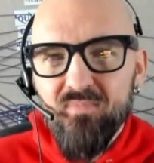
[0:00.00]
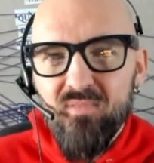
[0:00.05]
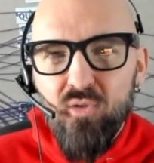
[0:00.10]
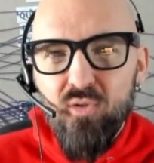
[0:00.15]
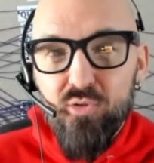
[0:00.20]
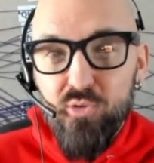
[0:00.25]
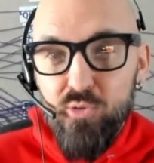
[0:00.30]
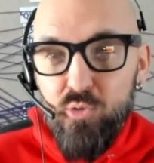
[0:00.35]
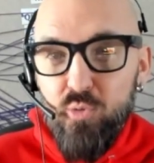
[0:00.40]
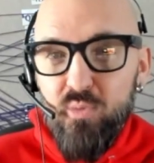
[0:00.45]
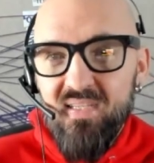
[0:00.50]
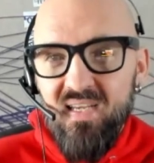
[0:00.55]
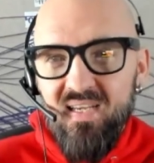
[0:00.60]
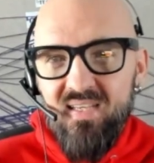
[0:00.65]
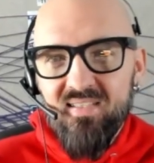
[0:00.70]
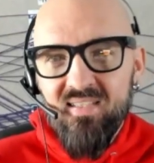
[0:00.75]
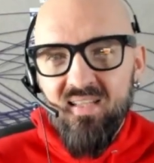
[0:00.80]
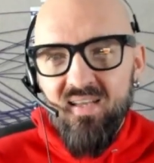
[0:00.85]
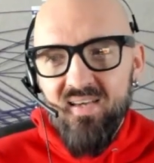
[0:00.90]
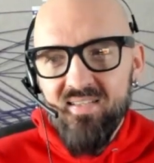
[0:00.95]
those are too
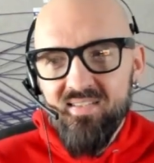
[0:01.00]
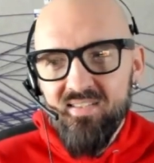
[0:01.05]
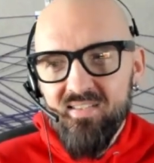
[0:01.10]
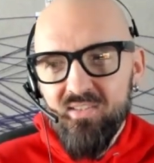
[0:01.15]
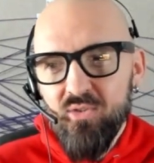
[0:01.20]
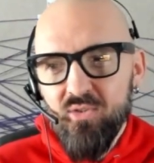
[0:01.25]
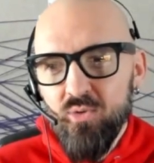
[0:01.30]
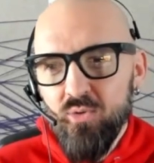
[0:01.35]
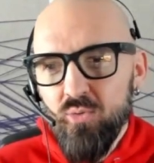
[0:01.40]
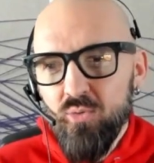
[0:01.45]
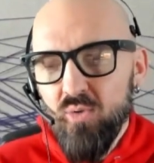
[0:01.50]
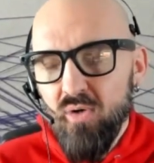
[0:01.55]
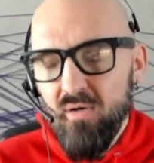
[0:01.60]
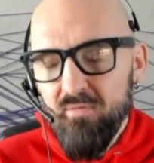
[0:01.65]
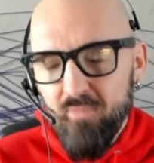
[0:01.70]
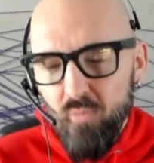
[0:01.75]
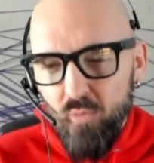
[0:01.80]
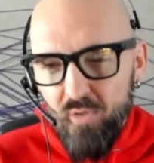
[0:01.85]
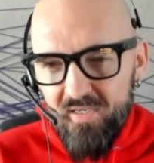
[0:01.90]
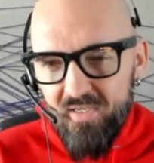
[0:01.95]
tantalizing to
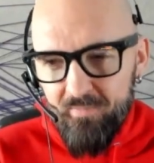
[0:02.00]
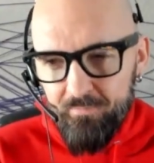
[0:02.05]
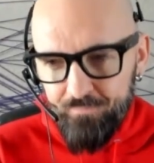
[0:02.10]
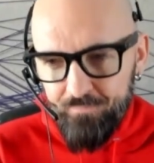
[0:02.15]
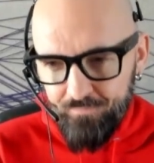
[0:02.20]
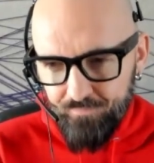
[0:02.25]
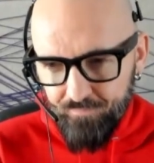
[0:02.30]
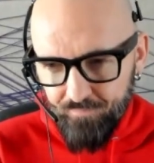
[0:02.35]
avoid.